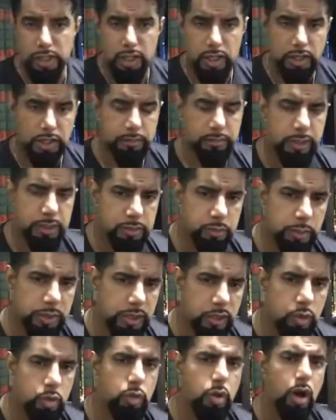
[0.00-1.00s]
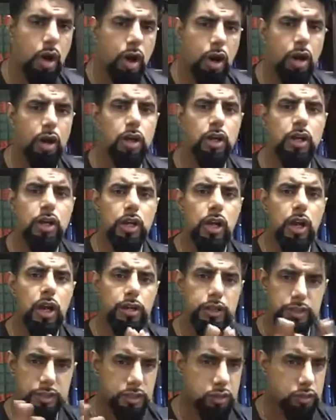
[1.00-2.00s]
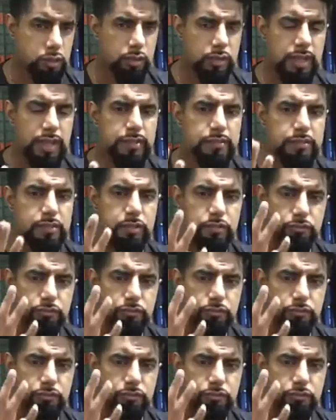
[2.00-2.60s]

Akram Nadwi who are understood as